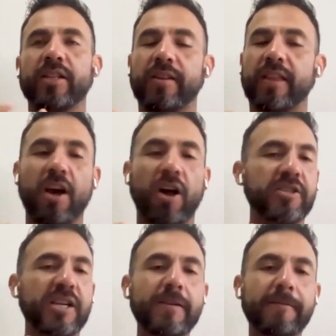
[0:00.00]
teach
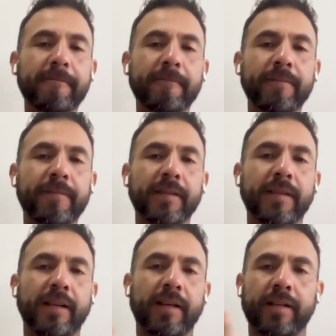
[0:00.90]
theology,
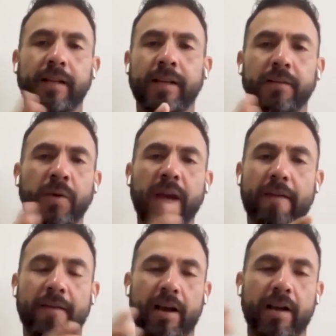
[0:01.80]
and we
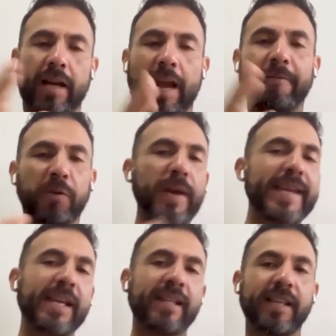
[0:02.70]
have every
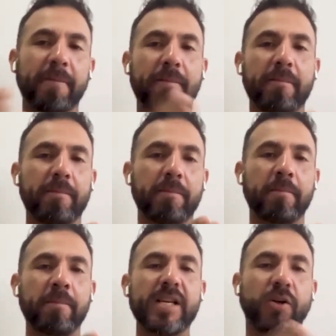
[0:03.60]
week is a
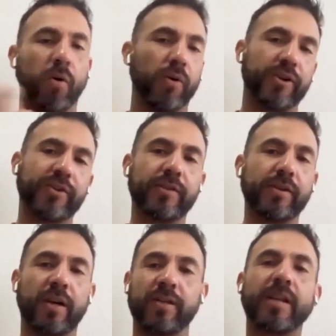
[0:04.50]
mini course
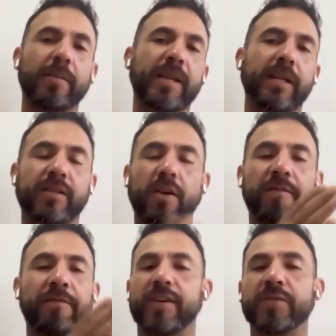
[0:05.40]
on something.
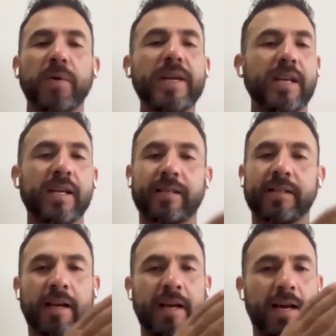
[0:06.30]
So first week
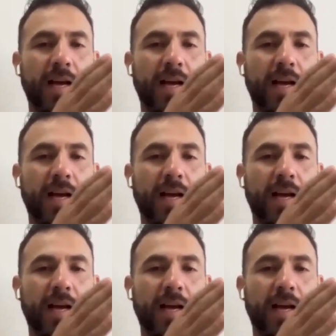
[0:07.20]
is